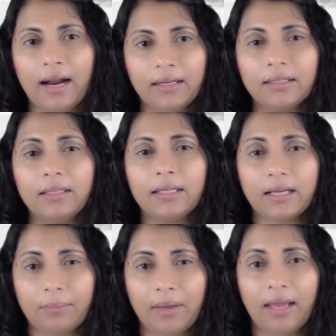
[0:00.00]
uttered
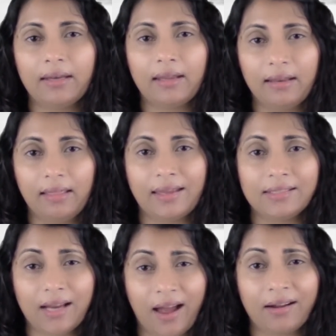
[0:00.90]
command in the
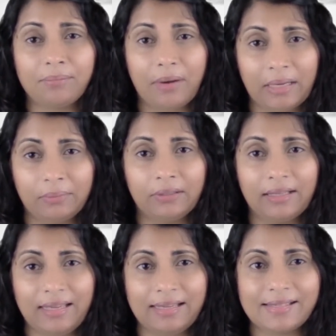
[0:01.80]
entire Bible
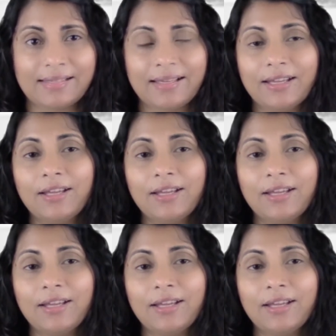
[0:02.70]
is,